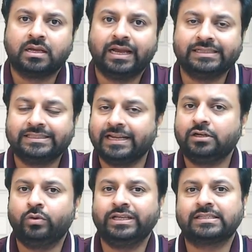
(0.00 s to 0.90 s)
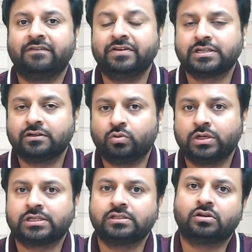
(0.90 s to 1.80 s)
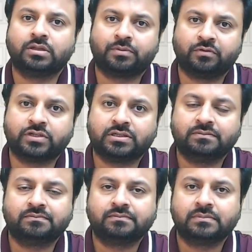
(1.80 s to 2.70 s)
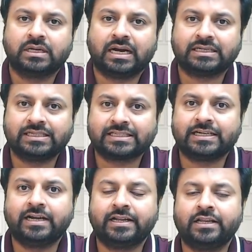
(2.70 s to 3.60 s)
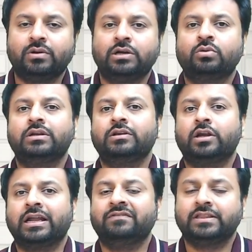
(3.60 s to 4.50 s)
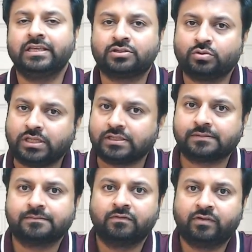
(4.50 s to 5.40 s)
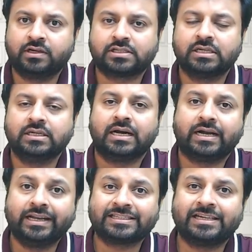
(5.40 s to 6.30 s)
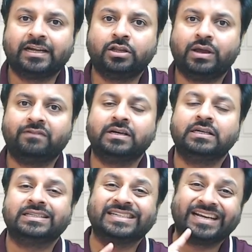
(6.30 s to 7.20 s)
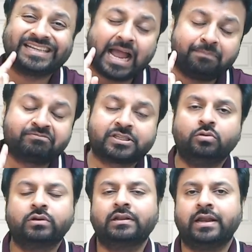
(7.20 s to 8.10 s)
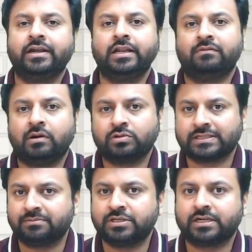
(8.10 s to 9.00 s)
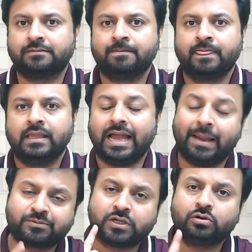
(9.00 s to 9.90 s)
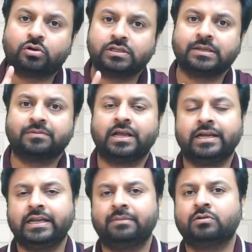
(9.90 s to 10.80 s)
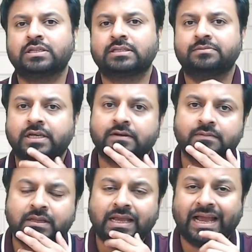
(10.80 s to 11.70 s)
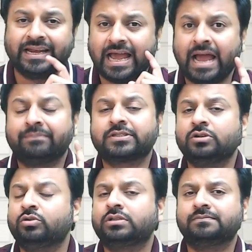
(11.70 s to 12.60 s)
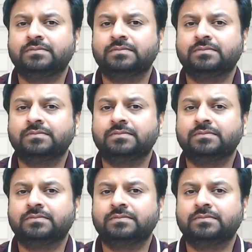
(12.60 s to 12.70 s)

and then doing sufficient questions on the provision. Unless and until you are done with these two things. First, unless and until you have a absolute clarity about the subject, absolute concept clarity about the subject, and absolute